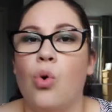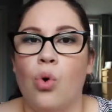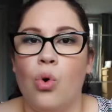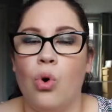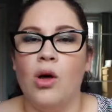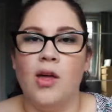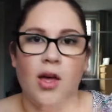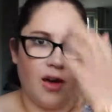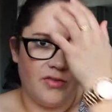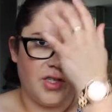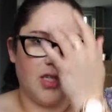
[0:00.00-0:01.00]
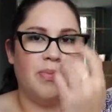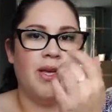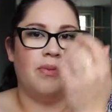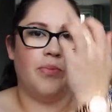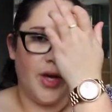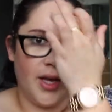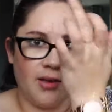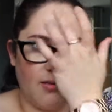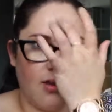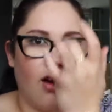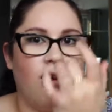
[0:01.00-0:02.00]
Or I've just been
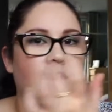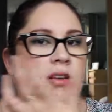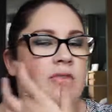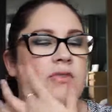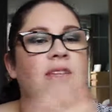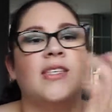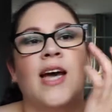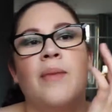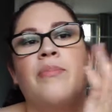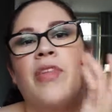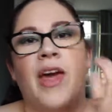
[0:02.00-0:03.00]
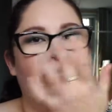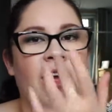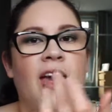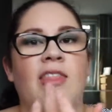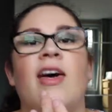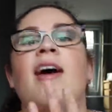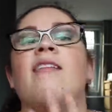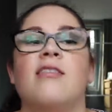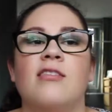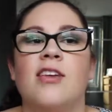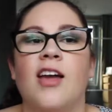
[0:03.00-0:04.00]
putting kind of a dab there, there,
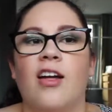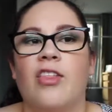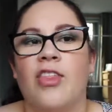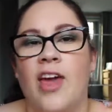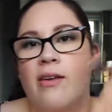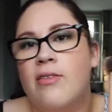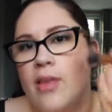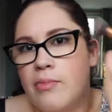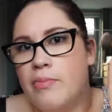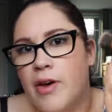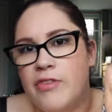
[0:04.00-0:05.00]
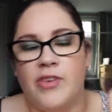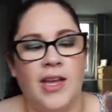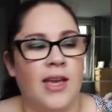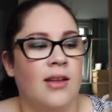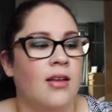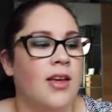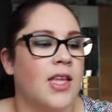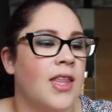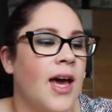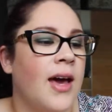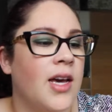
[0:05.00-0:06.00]
there, and there, and then buffing it in
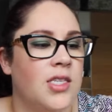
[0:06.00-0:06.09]
like that.